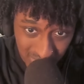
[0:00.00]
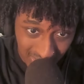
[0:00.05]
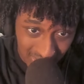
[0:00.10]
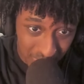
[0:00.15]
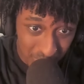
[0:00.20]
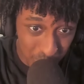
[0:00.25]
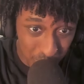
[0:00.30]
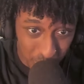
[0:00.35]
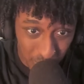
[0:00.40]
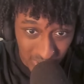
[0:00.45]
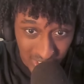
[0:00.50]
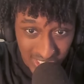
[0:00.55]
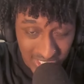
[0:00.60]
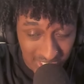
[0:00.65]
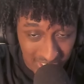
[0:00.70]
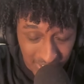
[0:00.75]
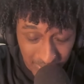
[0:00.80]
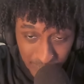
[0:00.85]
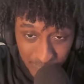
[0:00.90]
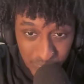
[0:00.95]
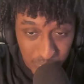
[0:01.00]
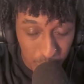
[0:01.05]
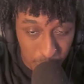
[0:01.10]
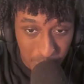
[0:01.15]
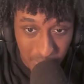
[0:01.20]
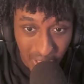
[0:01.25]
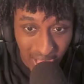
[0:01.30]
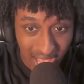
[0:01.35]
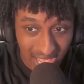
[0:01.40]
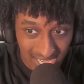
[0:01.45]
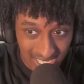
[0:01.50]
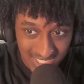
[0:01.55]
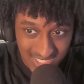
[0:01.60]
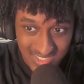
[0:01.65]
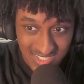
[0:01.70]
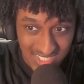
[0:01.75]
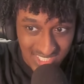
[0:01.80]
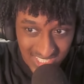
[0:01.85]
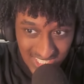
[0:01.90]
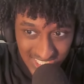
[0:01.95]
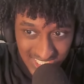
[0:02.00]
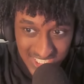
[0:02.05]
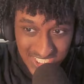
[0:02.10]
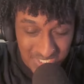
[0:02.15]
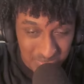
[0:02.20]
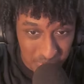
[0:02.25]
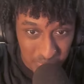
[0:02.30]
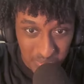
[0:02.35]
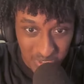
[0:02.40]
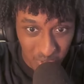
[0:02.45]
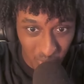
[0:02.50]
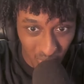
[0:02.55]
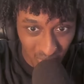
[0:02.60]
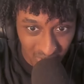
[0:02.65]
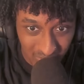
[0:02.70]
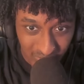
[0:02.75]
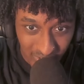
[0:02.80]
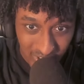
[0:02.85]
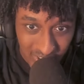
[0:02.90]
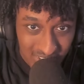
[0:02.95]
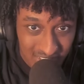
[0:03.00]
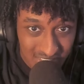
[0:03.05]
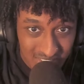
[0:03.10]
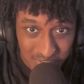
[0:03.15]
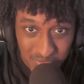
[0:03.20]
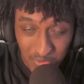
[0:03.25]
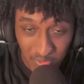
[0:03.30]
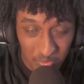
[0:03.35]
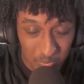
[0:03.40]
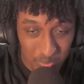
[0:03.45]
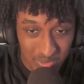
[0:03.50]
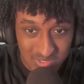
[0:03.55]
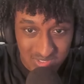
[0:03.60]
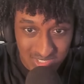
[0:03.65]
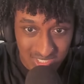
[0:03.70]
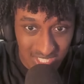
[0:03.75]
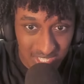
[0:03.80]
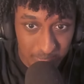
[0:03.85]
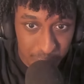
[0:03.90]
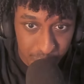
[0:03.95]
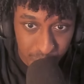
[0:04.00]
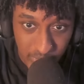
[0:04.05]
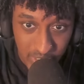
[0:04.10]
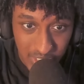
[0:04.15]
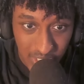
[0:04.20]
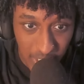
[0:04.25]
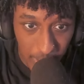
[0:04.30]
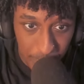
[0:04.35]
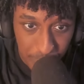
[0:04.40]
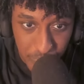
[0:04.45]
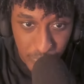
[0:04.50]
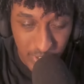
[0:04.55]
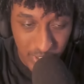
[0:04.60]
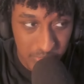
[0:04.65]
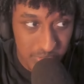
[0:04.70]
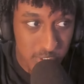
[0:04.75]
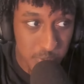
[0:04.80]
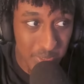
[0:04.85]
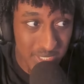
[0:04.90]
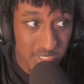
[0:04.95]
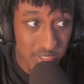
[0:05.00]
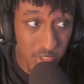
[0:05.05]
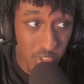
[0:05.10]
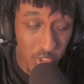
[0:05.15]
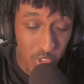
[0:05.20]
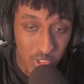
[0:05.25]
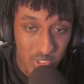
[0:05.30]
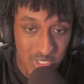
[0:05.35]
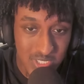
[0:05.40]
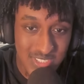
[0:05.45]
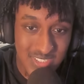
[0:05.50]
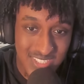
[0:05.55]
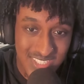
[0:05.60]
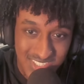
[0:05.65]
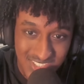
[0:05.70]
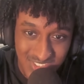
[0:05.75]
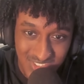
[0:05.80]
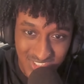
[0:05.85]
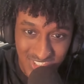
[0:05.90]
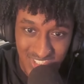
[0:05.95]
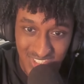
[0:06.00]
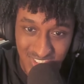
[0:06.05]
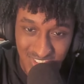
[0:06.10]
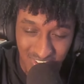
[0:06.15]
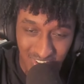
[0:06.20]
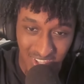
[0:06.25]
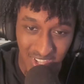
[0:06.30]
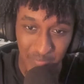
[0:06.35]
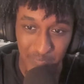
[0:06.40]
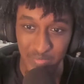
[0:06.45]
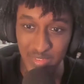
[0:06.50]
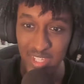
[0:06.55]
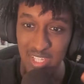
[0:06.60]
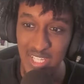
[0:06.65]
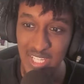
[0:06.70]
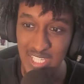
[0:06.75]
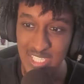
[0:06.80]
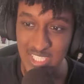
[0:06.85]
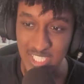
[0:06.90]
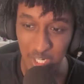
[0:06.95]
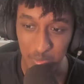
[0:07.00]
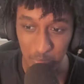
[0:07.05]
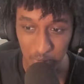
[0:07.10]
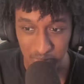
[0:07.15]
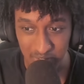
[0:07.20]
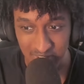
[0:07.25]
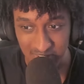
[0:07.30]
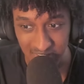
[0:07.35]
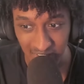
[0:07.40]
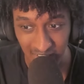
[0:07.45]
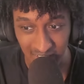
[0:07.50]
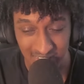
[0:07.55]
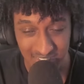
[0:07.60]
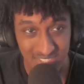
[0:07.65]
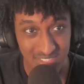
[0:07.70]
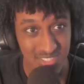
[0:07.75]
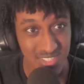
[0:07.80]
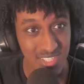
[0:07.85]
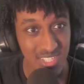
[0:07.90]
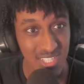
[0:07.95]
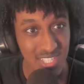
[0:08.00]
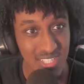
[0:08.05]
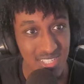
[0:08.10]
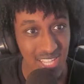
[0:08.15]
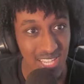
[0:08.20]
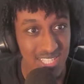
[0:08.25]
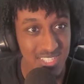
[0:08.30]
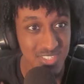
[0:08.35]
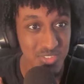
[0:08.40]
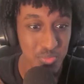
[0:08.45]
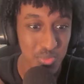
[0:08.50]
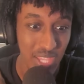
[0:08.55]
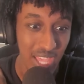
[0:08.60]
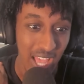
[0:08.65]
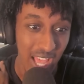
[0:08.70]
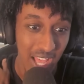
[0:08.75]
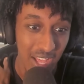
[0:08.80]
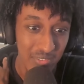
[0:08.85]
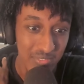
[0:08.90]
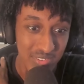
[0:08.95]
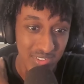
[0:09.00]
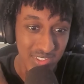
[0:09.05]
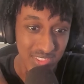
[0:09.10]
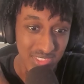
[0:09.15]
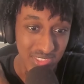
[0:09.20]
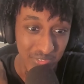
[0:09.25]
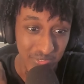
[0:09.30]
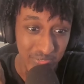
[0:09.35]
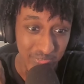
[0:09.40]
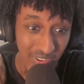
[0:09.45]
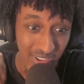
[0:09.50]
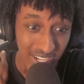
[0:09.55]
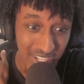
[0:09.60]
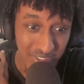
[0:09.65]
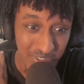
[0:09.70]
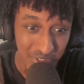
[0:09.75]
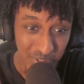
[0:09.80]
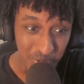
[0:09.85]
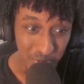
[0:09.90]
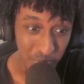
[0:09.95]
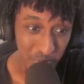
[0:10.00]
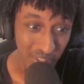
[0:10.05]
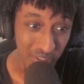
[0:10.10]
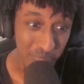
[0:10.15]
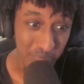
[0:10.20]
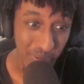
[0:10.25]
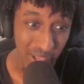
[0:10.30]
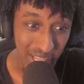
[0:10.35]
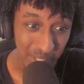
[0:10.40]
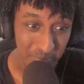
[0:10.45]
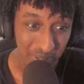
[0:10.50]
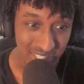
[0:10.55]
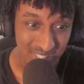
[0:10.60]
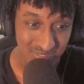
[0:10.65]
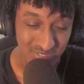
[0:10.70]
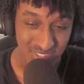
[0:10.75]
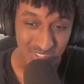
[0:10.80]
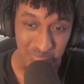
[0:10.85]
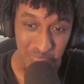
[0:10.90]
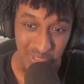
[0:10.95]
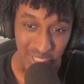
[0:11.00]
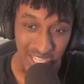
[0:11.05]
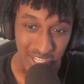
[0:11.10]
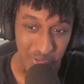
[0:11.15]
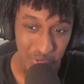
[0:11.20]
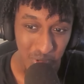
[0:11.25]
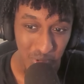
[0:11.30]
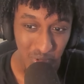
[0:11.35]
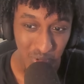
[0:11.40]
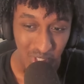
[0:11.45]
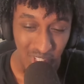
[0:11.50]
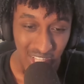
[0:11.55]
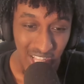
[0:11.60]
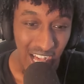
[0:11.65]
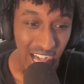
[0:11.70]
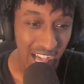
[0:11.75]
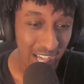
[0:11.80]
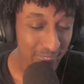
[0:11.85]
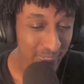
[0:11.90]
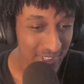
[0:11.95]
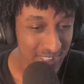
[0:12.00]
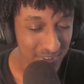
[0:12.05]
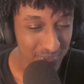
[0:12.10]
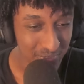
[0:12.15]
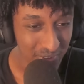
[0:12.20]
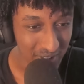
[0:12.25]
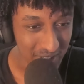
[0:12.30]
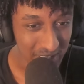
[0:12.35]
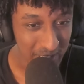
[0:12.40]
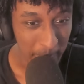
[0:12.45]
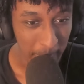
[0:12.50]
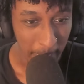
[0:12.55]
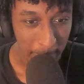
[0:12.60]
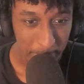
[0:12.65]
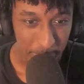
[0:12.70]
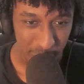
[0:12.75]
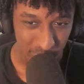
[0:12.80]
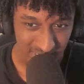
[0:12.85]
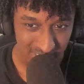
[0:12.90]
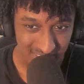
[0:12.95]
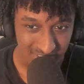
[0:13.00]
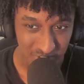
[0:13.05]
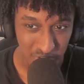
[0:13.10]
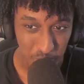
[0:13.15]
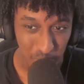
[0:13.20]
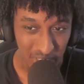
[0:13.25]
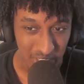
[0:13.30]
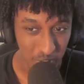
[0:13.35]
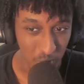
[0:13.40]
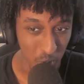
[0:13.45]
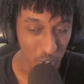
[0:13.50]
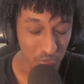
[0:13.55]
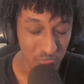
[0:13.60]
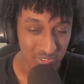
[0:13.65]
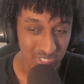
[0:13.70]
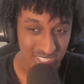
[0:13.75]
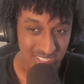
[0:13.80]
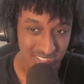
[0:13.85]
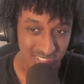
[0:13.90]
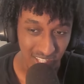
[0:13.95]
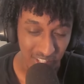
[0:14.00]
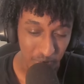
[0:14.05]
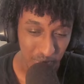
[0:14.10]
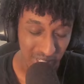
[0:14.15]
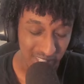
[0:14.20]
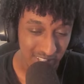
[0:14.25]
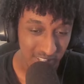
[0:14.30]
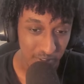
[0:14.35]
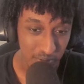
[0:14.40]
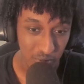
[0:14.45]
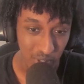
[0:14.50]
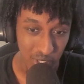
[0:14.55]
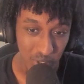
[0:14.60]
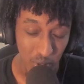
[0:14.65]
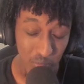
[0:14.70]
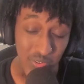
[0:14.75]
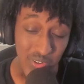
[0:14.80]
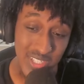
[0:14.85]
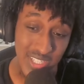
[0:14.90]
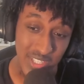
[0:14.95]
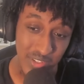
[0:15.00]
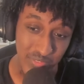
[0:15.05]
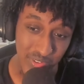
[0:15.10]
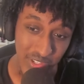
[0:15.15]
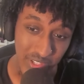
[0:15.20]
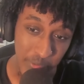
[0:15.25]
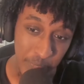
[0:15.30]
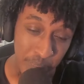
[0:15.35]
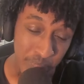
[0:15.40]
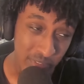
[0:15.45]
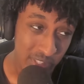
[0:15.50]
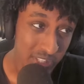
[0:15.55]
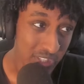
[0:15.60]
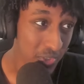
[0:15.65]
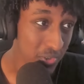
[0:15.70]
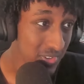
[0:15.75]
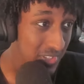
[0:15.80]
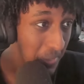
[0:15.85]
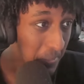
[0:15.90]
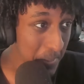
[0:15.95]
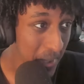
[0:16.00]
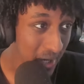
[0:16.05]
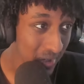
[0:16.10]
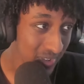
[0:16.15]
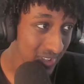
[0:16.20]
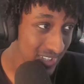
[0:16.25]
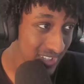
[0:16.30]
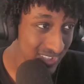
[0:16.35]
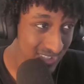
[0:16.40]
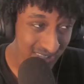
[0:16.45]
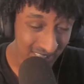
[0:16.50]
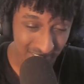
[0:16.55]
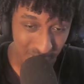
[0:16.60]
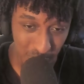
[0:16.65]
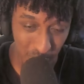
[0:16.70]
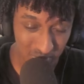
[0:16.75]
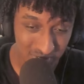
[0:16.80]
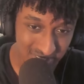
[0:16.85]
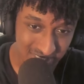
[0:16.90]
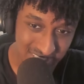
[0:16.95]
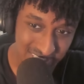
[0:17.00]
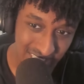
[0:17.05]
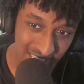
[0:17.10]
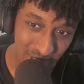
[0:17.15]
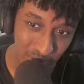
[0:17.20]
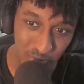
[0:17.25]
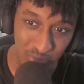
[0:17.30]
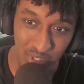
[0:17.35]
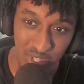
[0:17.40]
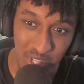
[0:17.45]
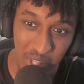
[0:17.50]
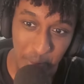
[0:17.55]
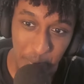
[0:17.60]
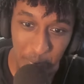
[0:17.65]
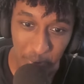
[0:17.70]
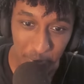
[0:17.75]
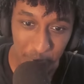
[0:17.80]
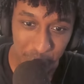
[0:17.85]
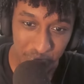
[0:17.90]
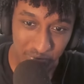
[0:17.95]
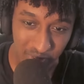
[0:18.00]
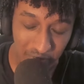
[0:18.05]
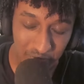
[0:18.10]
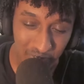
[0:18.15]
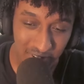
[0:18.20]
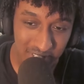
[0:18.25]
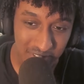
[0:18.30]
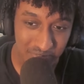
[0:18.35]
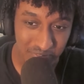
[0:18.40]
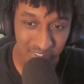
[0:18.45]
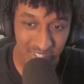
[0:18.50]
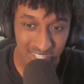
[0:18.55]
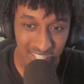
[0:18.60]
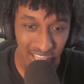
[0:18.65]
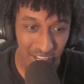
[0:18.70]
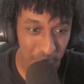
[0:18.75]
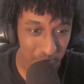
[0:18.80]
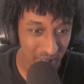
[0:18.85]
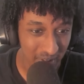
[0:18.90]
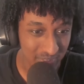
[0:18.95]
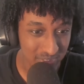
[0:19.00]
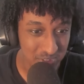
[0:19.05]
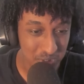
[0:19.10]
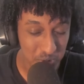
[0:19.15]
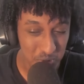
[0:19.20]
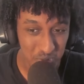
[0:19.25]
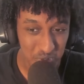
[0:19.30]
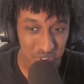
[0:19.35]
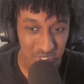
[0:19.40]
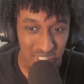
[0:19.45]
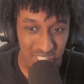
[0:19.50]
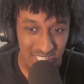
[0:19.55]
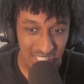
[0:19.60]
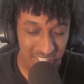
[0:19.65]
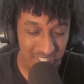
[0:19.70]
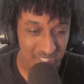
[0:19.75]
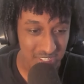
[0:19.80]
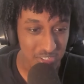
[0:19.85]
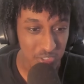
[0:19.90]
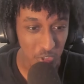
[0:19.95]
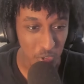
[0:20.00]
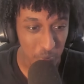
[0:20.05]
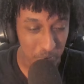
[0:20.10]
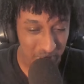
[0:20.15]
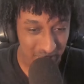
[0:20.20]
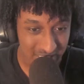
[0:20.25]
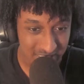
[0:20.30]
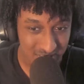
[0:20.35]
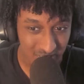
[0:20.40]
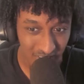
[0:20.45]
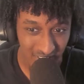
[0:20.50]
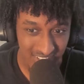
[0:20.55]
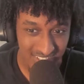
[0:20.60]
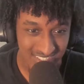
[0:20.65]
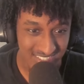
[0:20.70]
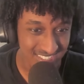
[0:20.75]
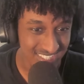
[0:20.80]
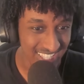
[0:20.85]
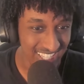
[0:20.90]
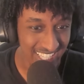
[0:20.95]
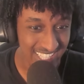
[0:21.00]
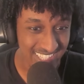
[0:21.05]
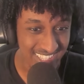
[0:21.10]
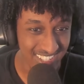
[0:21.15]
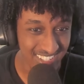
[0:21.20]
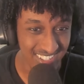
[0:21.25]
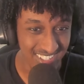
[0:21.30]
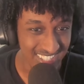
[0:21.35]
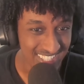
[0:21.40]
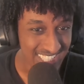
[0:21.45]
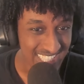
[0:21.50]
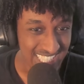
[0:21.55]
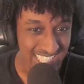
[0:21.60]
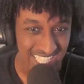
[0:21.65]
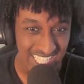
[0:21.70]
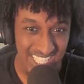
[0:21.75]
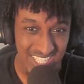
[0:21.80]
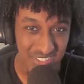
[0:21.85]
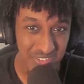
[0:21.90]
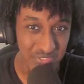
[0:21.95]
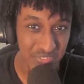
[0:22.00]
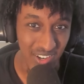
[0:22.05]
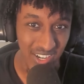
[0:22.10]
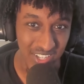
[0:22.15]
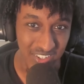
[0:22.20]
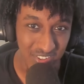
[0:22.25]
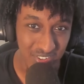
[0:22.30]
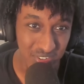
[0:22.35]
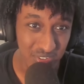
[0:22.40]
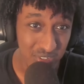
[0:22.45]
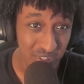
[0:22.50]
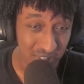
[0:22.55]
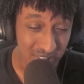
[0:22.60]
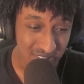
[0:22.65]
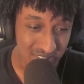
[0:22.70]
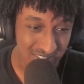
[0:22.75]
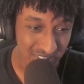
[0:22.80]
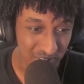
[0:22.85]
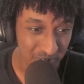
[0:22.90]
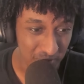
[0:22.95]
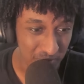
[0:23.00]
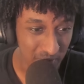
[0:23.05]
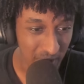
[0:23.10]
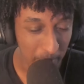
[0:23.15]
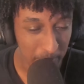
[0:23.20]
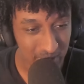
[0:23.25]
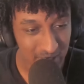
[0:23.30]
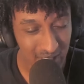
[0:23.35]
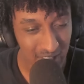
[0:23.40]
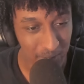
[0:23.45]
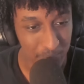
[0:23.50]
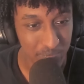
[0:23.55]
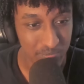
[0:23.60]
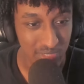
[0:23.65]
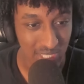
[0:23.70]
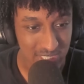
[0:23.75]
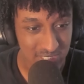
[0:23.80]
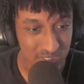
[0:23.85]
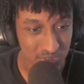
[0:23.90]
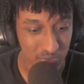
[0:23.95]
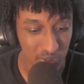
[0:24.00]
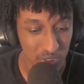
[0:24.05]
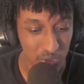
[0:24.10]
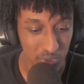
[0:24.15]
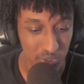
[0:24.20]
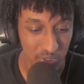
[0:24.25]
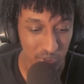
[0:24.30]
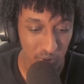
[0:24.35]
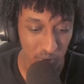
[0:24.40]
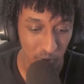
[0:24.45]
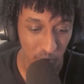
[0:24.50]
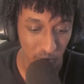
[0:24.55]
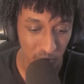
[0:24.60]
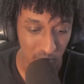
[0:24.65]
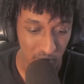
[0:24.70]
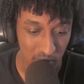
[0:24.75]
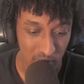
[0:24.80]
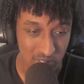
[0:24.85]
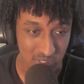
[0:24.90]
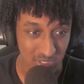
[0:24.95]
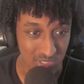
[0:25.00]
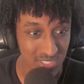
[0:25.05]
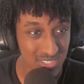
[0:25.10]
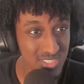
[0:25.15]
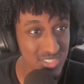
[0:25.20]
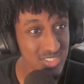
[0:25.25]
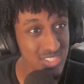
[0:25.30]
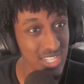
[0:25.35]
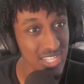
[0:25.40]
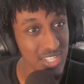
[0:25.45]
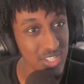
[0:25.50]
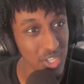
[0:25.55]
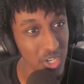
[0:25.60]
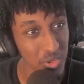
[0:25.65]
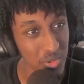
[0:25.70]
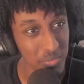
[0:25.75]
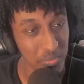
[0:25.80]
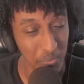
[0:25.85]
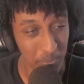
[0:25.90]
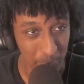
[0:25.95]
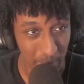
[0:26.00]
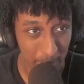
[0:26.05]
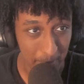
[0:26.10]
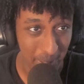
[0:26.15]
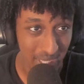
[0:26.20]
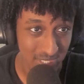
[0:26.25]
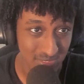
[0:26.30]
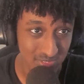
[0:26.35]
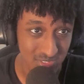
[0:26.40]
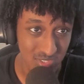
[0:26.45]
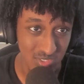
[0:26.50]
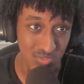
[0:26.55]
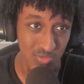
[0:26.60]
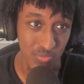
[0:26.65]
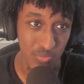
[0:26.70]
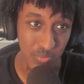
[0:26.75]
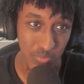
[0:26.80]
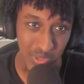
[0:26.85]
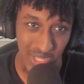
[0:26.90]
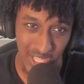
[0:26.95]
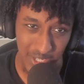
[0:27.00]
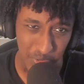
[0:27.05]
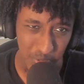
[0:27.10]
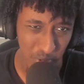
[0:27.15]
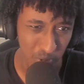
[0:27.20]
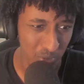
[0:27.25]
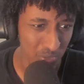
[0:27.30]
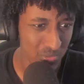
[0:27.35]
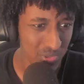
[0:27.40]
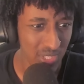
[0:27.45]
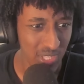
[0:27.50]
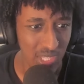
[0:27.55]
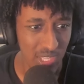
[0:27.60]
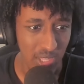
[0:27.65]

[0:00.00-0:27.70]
like really packed GBB qualifier, he gets 4th place again. And yeah, you gotta respect the consistency. So yeah, shout out both of these guys. Next, we have the final. We have Pacmax versus Blackroll. I find it funny, but this is Great North, and it's like, when I think of Great North, I think of like, you know, the Americas, like North and South. But I find it funny how we have 2 like European Donnies in the final. So I mean, yeah, that's just really cool. So let's just get it going. Pacmax versus Blackroll.